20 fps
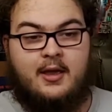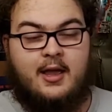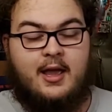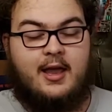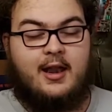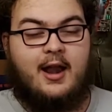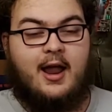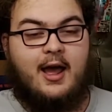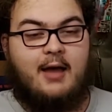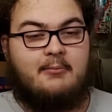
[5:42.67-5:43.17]

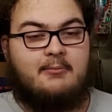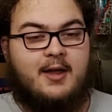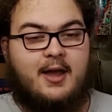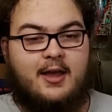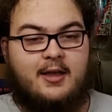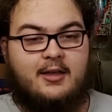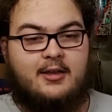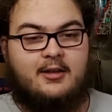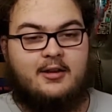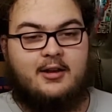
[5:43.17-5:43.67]
And I'm
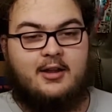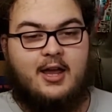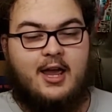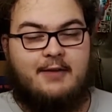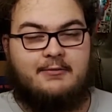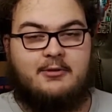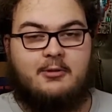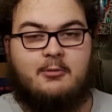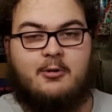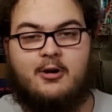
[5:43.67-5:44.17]
not going to
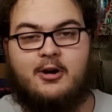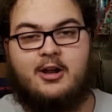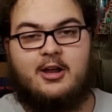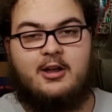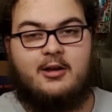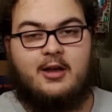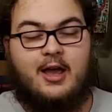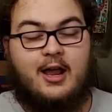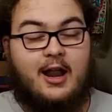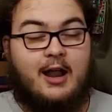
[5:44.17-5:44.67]
have to
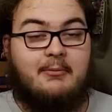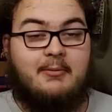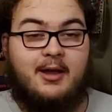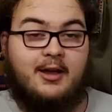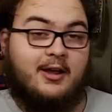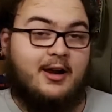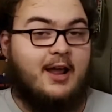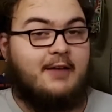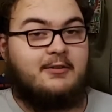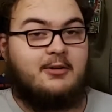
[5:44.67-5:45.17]

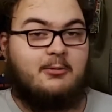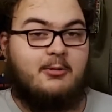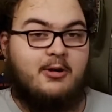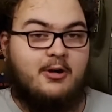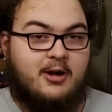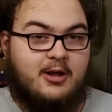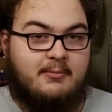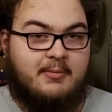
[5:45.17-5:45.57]
worry